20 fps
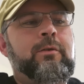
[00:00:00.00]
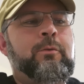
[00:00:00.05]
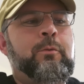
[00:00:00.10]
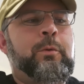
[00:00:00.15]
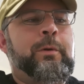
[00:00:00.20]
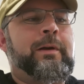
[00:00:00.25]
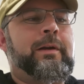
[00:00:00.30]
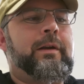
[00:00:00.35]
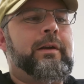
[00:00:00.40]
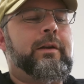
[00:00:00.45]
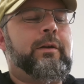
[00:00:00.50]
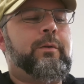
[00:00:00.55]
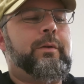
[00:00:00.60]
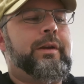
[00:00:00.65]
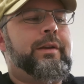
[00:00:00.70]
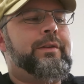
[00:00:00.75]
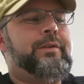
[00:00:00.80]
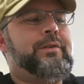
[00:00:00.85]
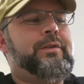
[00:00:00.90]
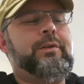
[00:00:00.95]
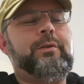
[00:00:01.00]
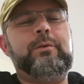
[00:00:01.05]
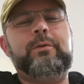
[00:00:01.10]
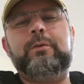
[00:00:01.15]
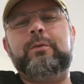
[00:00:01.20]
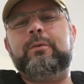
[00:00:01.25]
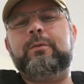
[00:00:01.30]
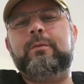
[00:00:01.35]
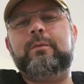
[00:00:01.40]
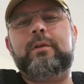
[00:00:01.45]
we're going to go
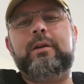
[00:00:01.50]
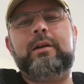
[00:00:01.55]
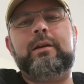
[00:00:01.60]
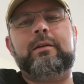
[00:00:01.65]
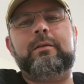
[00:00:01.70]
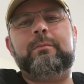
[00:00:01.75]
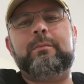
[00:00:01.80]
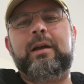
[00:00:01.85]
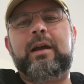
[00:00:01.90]
into um,